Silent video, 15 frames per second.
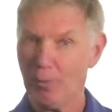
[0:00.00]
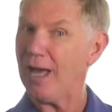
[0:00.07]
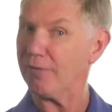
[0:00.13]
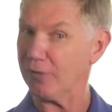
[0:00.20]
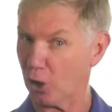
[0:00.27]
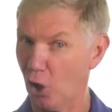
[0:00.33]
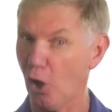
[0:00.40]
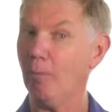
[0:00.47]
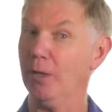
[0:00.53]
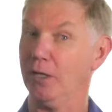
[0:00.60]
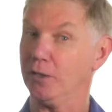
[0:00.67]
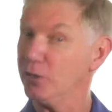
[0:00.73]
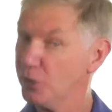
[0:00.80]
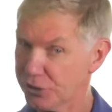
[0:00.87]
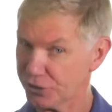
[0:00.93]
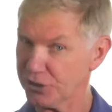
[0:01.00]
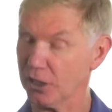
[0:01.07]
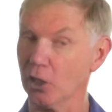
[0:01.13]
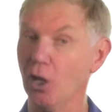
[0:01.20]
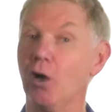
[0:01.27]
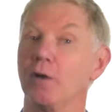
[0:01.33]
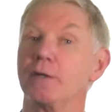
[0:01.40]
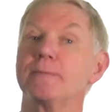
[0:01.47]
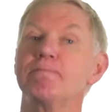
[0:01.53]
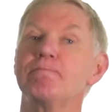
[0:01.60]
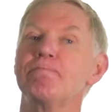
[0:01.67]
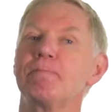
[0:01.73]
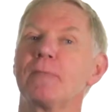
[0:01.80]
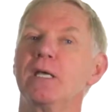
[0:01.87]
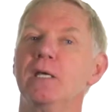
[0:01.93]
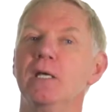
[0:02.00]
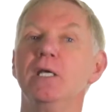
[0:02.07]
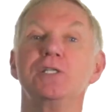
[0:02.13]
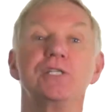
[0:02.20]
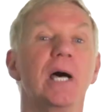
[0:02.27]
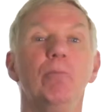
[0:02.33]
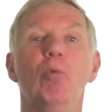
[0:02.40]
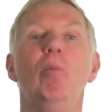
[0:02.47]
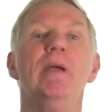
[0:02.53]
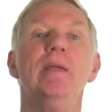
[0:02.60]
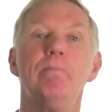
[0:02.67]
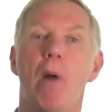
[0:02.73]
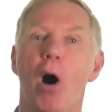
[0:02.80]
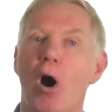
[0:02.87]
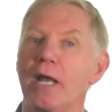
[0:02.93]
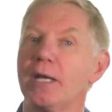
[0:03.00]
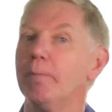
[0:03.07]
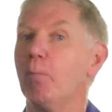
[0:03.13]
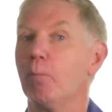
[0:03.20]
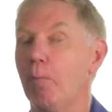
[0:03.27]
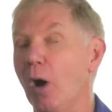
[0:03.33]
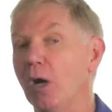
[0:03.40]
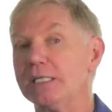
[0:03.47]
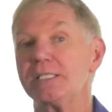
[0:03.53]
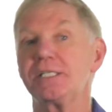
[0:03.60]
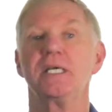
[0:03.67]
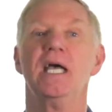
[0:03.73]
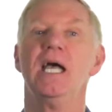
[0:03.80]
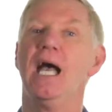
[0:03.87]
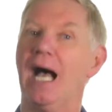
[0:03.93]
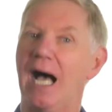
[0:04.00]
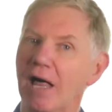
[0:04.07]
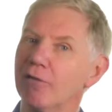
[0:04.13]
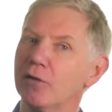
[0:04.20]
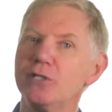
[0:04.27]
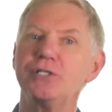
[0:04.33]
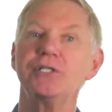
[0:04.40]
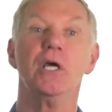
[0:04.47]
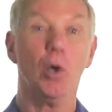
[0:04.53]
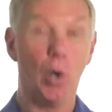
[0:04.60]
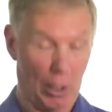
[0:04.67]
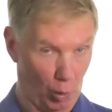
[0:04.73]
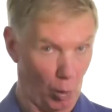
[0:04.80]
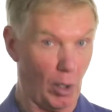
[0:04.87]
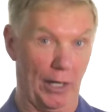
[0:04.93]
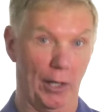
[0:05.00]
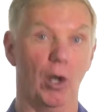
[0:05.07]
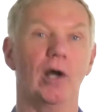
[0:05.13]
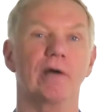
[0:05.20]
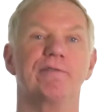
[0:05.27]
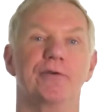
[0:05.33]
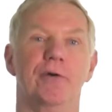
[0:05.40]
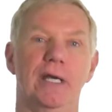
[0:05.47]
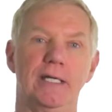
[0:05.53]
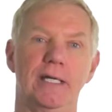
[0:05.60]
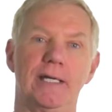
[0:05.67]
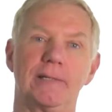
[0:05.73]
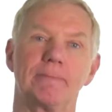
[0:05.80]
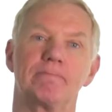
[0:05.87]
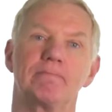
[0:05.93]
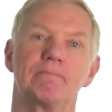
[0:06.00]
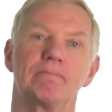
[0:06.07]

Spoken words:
are rather common, you see a lot. Some will be minor bites, others quite life-threatening.